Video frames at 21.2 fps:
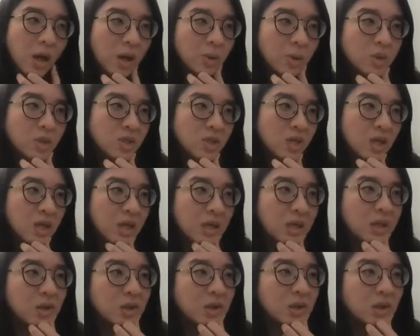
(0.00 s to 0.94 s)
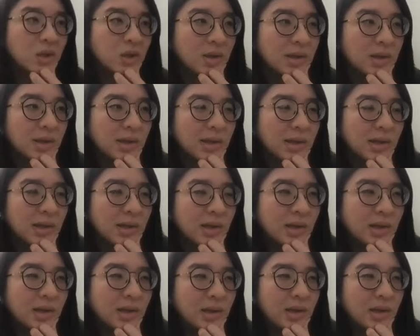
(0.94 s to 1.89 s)
I would say
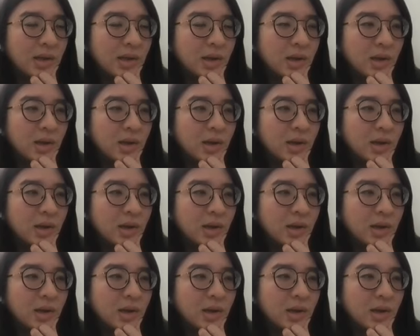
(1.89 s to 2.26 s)
there